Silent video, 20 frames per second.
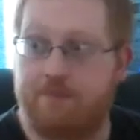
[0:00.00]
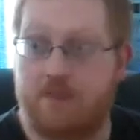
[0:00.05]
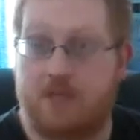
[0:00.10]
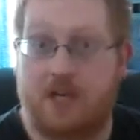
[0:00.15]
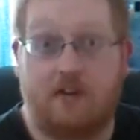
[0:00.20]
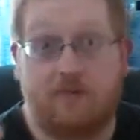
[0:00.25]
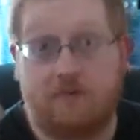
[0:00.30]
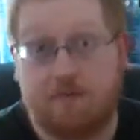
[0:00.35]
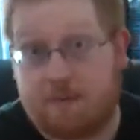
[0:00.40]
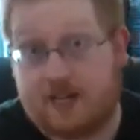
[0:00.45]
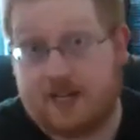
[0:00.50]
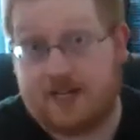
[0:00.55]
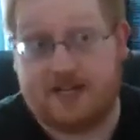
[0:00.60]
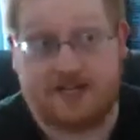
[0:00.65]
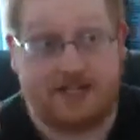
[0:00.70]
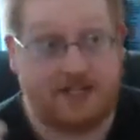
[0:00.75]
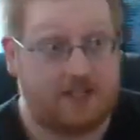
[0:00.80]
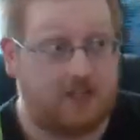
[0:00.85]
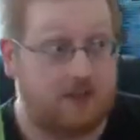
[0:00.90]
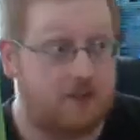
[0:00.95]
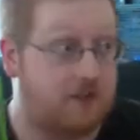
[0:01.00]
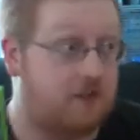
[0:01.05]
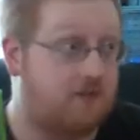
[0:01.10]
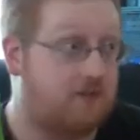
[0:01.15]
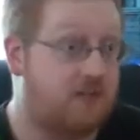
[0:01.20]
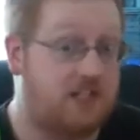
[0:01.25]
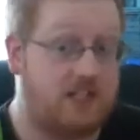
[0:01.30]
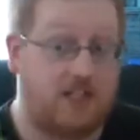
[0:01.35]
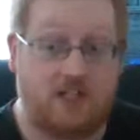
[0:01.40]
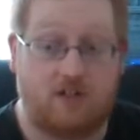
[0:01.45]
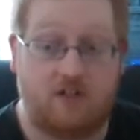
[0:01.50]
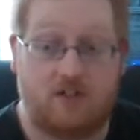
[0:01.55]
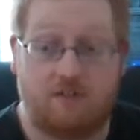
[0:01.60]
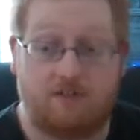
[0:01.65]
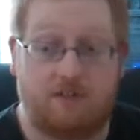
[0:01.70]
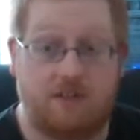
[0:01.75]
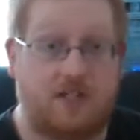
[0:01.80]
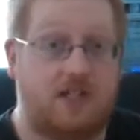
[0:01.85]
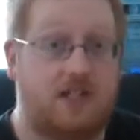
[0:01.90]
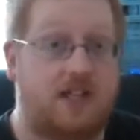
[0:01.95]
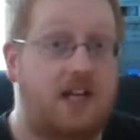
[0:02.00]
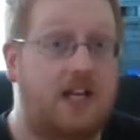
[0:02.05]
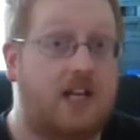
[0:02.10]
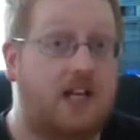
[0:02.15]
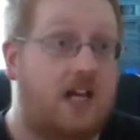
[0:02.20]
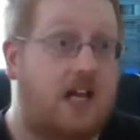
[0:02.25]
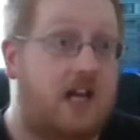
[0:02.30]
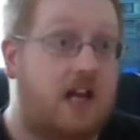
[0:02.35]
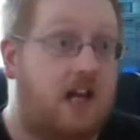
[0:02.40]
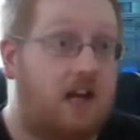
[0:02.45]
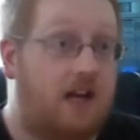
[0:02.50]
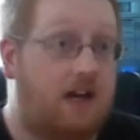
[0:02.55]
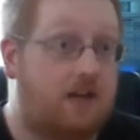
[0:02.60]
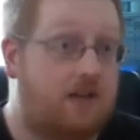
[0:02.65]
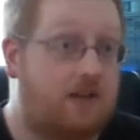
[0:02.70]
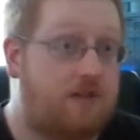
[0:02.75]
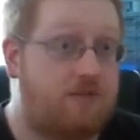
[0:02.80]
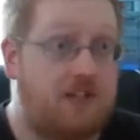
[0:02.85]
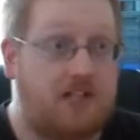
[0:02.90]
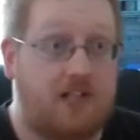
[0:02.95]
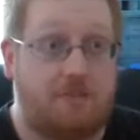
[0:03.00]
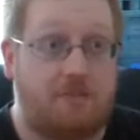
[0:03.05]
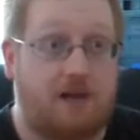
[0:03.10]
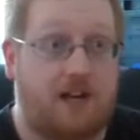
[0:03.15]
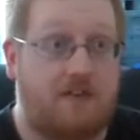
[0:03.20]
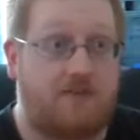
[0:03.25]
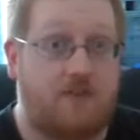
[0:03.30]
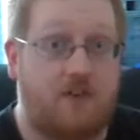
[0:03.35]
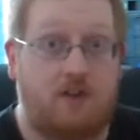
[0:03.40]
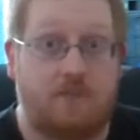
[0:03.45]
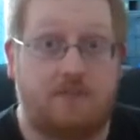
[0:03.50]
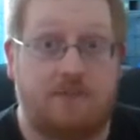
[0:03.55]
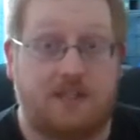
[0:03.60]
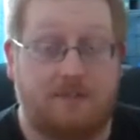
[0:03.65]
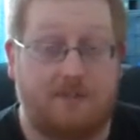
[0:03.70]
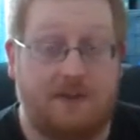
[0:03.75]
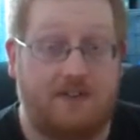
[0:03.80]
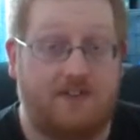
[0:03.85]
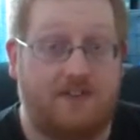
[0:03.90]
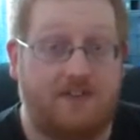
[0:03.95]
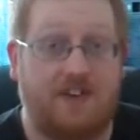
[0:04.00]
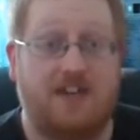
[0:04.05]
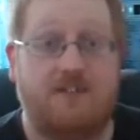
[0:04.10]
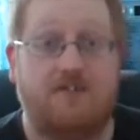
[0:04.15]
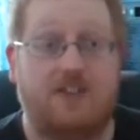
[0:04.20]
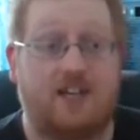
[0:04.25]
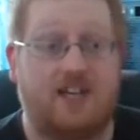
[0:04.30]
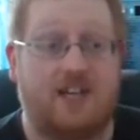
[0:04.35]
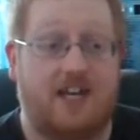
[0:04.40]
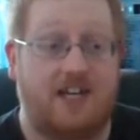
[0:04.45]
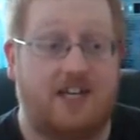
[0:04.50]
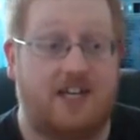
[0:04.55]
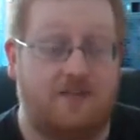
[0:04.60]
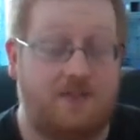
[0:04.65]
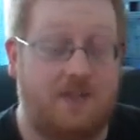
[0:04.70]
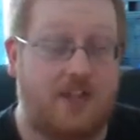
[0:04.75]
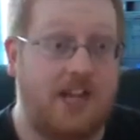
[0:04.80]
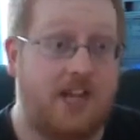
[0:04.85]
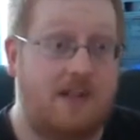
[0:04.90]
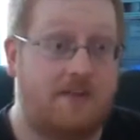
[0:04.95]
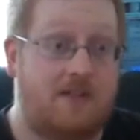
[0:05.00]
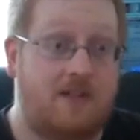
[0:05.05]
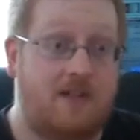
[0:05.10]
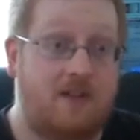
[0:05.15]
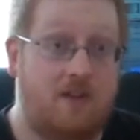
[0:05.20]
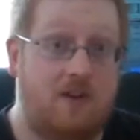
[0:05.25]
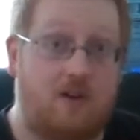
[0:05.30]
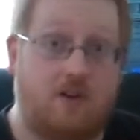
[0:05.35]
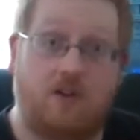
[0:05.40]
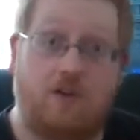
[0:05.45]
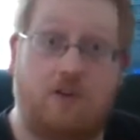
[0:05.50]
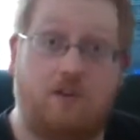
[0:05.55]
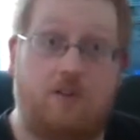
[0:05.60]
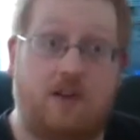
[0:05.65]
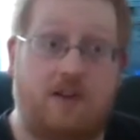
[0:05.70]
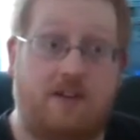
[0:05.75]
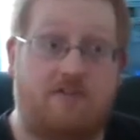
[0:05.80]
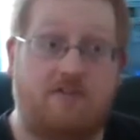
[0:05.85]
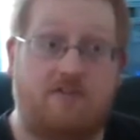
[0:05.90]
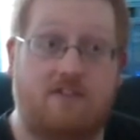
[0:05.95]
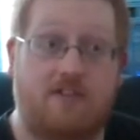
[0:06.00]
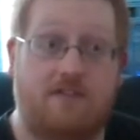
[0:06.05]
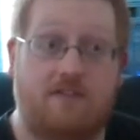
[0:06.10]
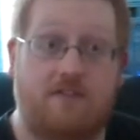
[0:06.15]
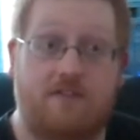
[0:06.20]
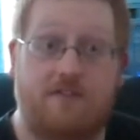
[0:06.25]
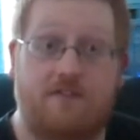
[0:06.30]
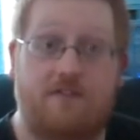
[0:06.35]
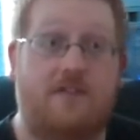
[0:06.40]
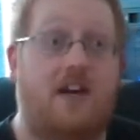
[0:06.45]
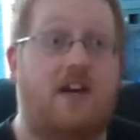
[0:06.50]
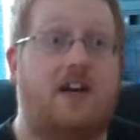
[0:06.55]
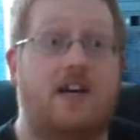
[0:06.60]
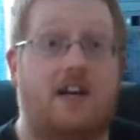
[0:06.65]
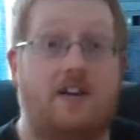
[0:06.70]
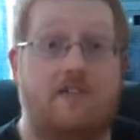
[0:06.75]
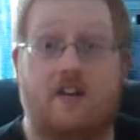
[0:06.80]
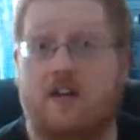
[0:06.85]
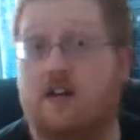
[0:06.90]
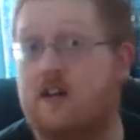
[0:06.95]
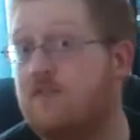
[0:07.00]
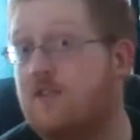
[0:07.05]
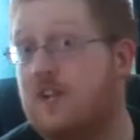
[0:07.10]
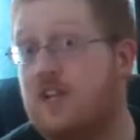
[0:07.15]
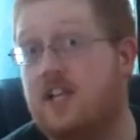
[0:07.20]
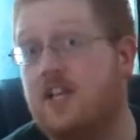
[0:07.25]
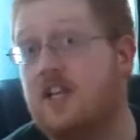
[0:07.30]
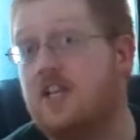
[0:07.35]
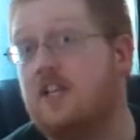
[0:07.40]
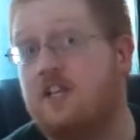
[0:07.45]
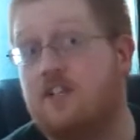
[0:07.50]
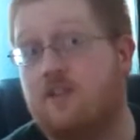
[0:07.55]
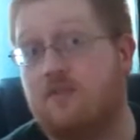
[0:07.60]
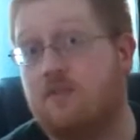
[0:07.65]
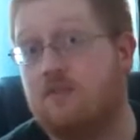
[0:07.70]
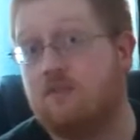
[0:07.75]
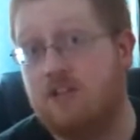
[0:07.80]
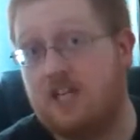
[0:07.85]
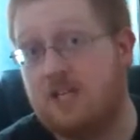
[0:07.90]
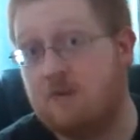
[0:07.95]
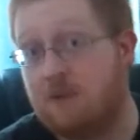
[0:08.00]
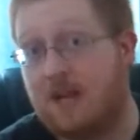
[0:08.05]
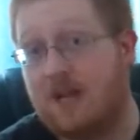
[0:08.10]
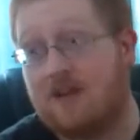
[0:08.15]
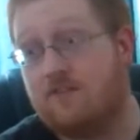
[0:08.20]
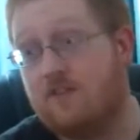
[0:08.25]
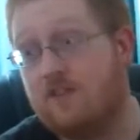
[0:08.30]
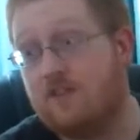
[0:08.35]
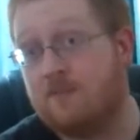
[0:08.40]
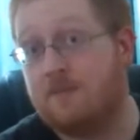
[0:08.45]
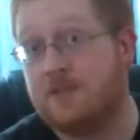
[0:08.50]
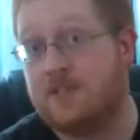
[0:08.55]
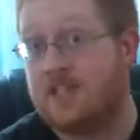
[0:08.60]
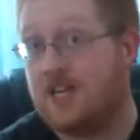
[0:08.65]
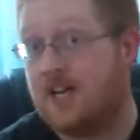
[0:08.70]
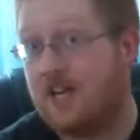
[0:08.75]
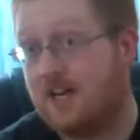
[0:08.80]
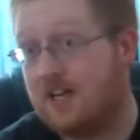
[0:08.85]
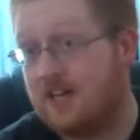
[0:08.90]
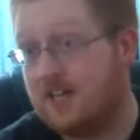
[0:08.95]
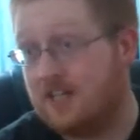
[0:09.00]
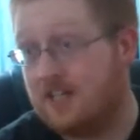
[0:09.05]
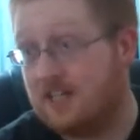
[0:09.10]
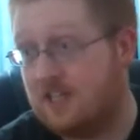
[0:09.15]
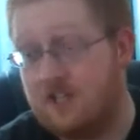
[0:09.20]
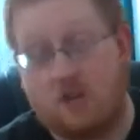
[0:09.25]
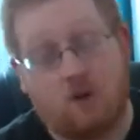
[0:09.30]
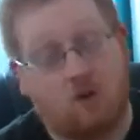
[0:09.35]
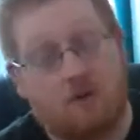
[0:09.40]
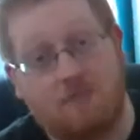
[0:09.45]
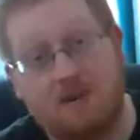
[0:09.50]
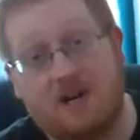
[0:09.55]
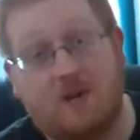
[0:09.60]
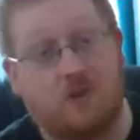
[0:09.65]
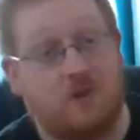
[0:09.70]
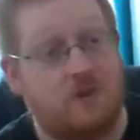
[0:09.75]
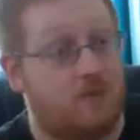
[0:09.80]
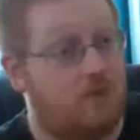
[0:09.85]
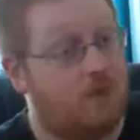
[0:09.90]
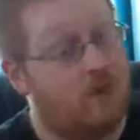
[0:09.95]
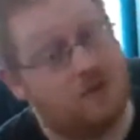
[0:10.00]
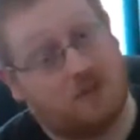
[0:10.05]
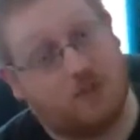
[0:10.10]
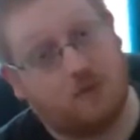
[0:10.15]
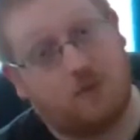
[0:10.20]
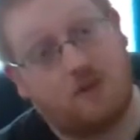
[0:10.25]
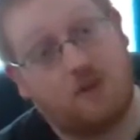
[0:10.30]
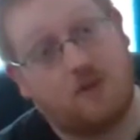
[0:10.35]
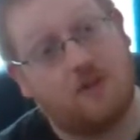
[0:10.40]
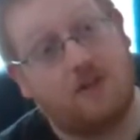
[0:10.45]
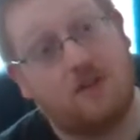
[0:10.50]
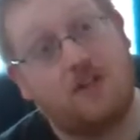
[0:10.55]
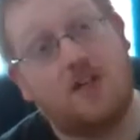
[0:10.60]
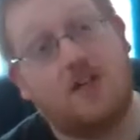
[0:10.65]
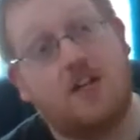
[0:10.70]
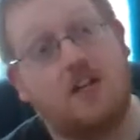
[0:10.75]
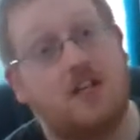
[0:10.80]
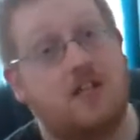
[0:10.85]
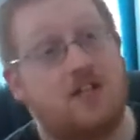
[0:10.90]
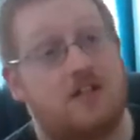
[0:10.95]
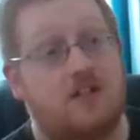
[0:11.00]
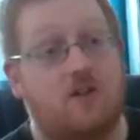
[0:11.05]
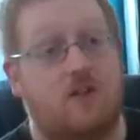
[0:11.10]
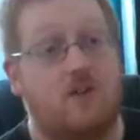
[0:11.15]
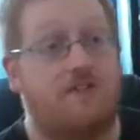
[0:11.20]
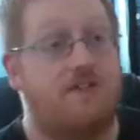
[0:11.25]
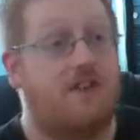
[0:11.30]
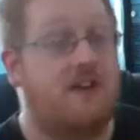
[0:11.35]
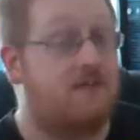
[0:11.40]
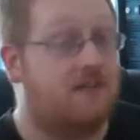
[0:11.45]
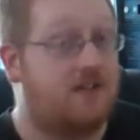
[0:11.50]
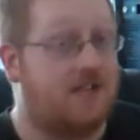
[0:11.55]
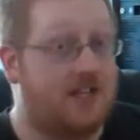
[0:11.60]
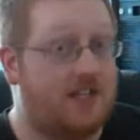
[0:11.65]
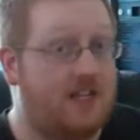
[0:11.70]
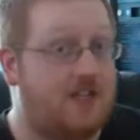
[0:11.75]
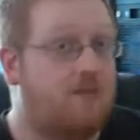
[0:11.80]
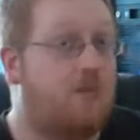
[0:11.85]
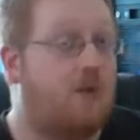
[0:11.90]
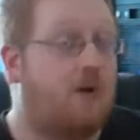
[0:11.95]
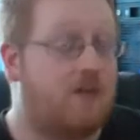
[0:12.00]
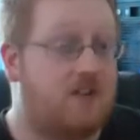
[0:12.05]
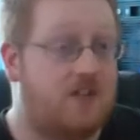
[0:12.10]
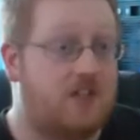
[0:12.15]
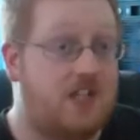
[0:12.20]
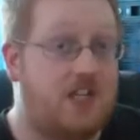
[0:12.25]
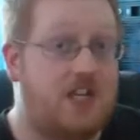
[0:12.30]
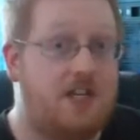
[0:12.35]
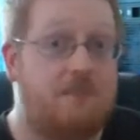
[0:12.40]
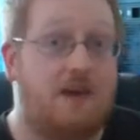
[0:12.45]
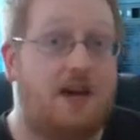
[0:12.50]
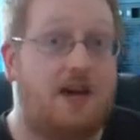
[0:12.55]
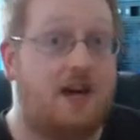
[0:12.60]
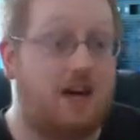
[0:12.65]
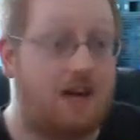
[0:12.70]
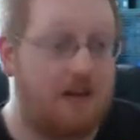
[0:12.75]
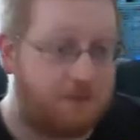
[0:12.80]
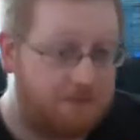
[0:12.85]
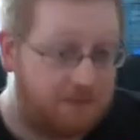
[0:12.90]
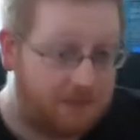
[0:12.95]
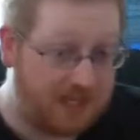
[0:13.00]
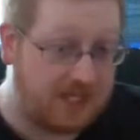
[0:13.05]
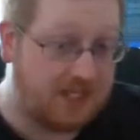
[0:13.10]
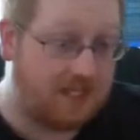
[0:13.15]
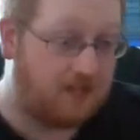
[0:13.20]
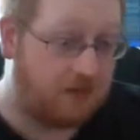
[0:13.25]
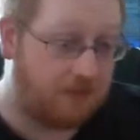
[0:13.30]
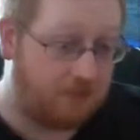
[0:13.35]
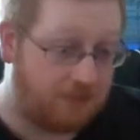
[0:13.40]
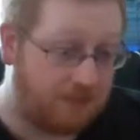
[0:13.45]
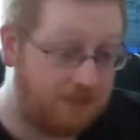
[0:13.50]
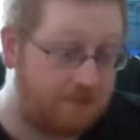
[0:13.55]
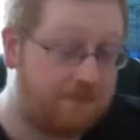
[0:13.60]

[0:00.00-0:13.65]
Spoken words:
haven't played it, so I don't really know, but 3D platformers are my favourite kind of game, so whenever I can find, I have a list of 3D platformers that I know about and want to own, so if I ever see one cheap, I pick it up,